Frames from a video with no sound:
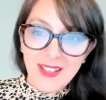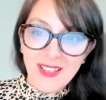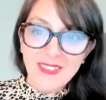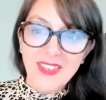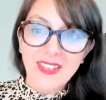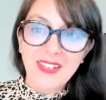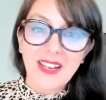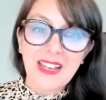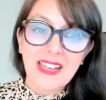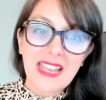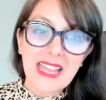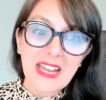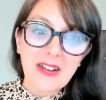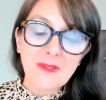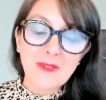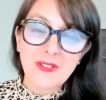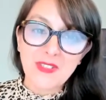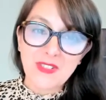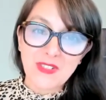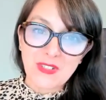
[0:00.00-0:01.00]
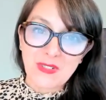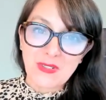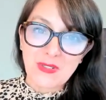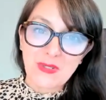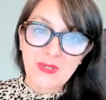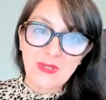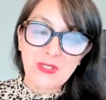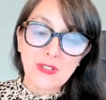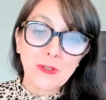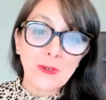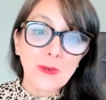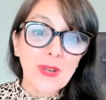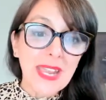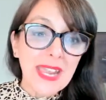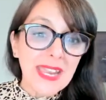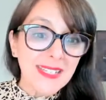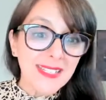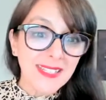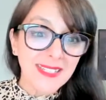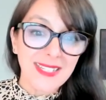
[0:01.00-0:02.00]
that allow us to
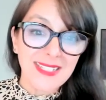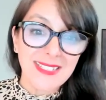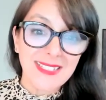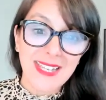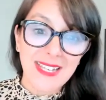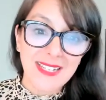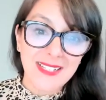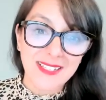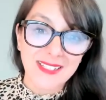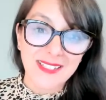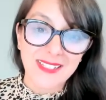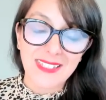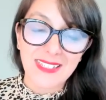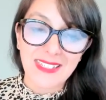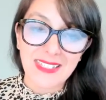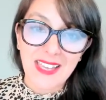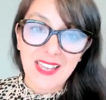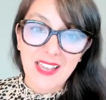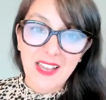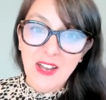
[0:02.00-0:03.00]
create an identity